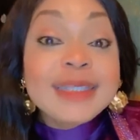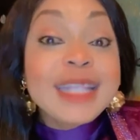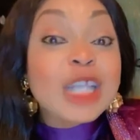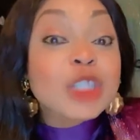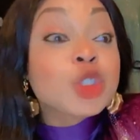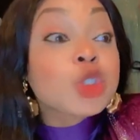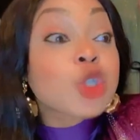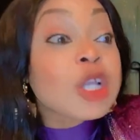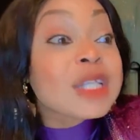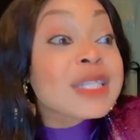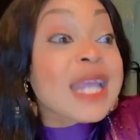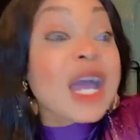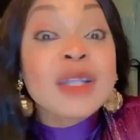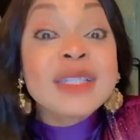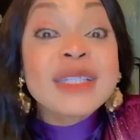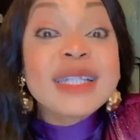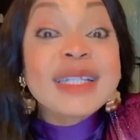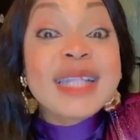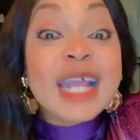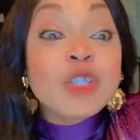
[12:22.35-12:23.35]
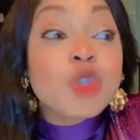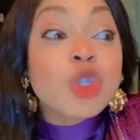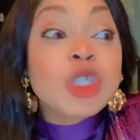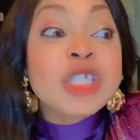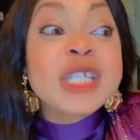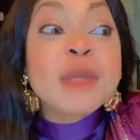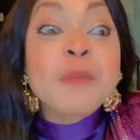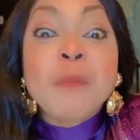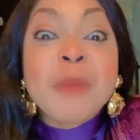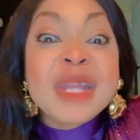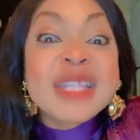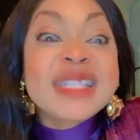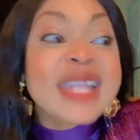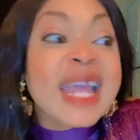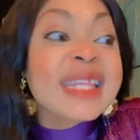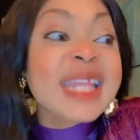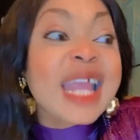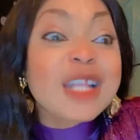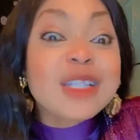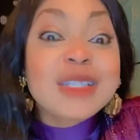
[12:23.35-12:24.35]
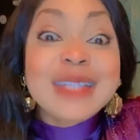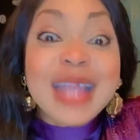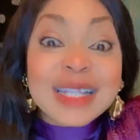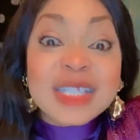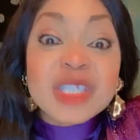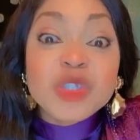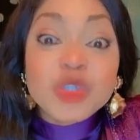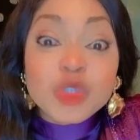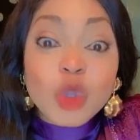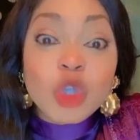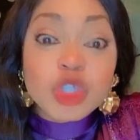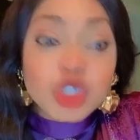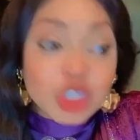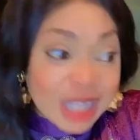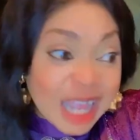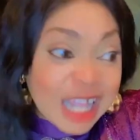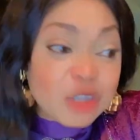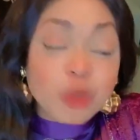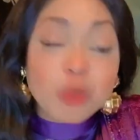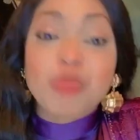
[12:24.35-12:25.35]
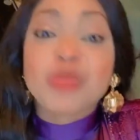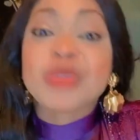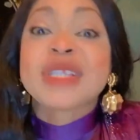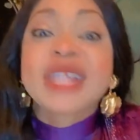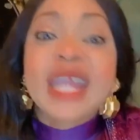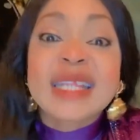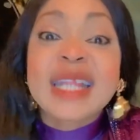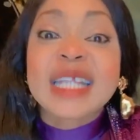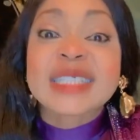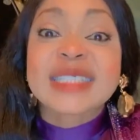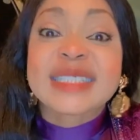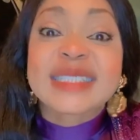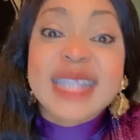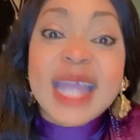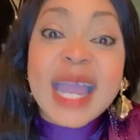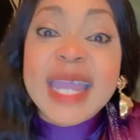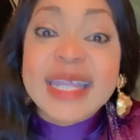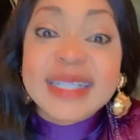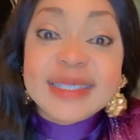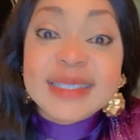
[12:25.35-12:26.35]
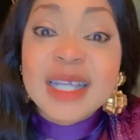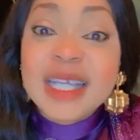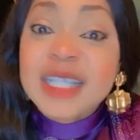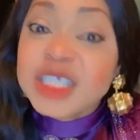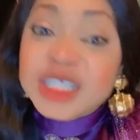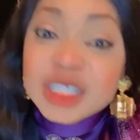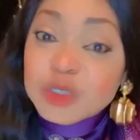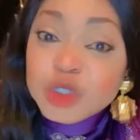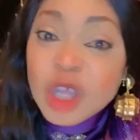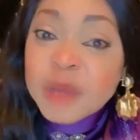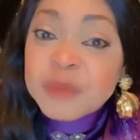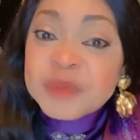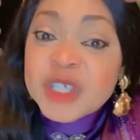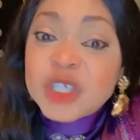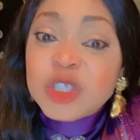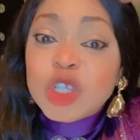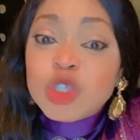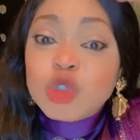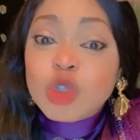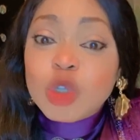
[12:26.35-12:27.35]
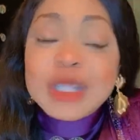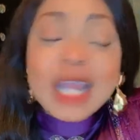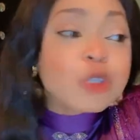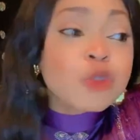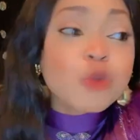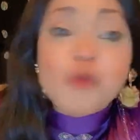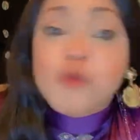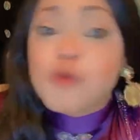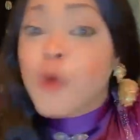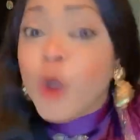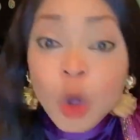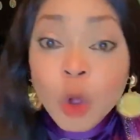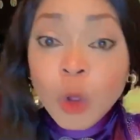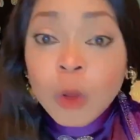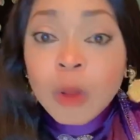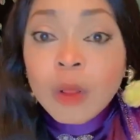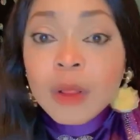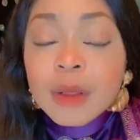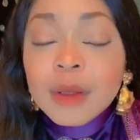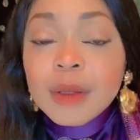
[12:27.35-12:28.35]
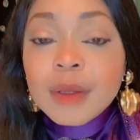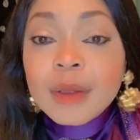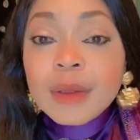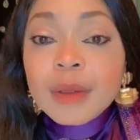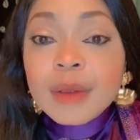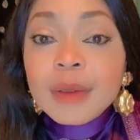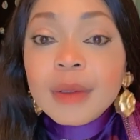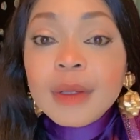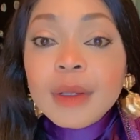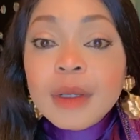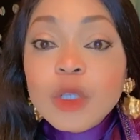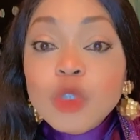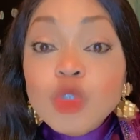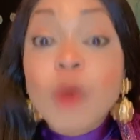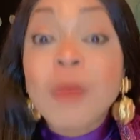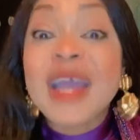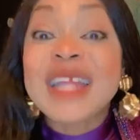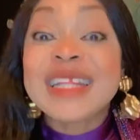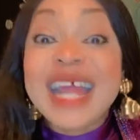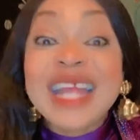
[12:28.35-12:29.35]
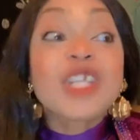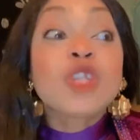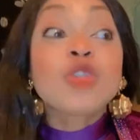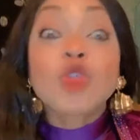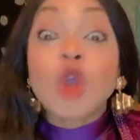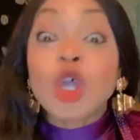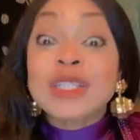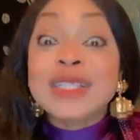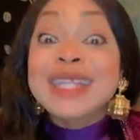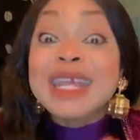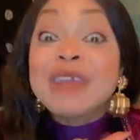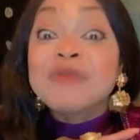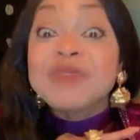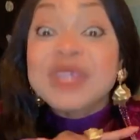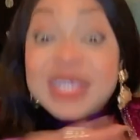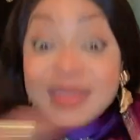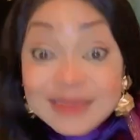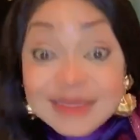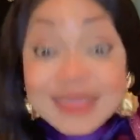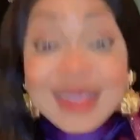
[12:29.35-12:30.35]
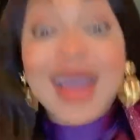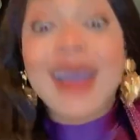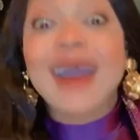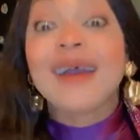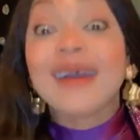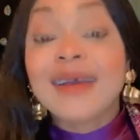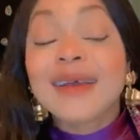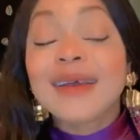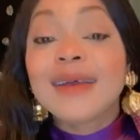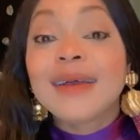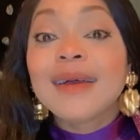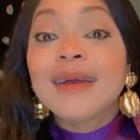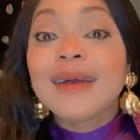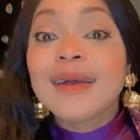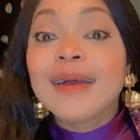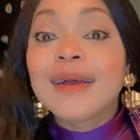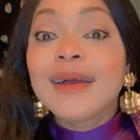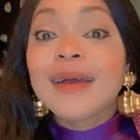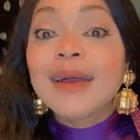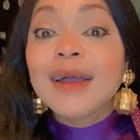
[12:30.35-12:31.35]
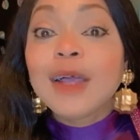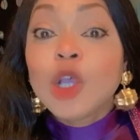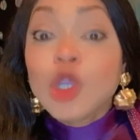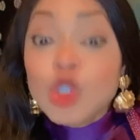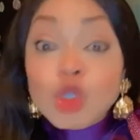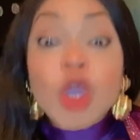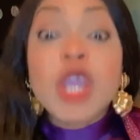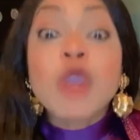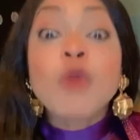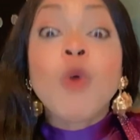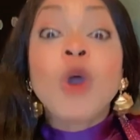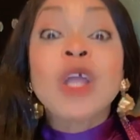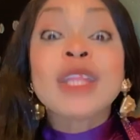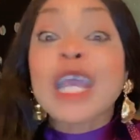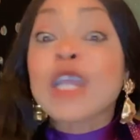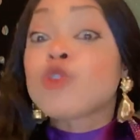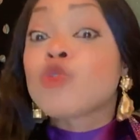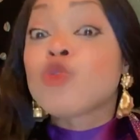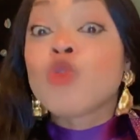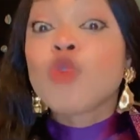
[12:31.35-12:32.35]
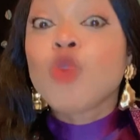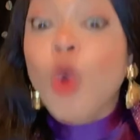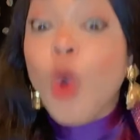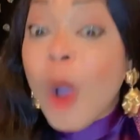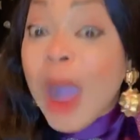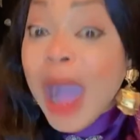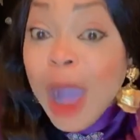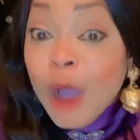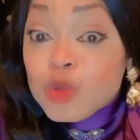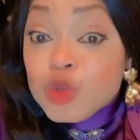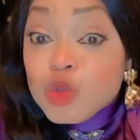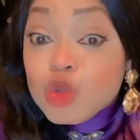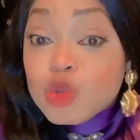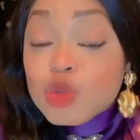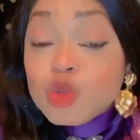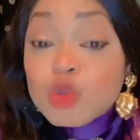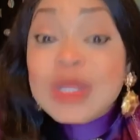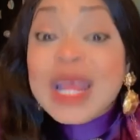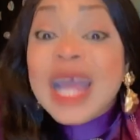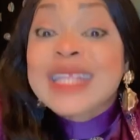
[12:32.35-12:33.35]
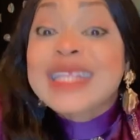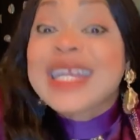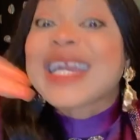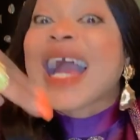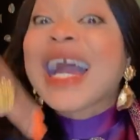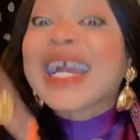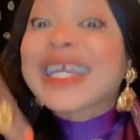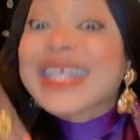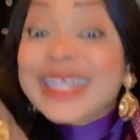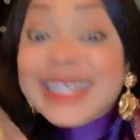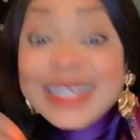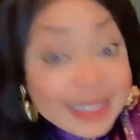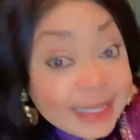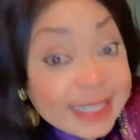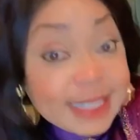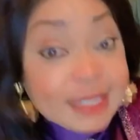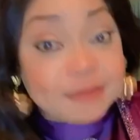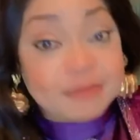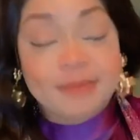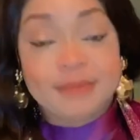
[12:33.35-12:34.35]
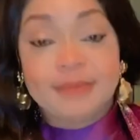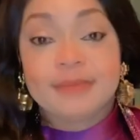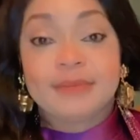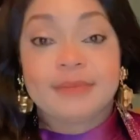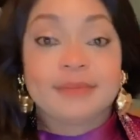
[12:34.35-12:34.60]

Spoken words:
They shot her on the leg. So she pretended that, she had to pretend that she died. Something just told her to fall. So my daddy thought they've killed her. So he wanted to go out so that they can kill him.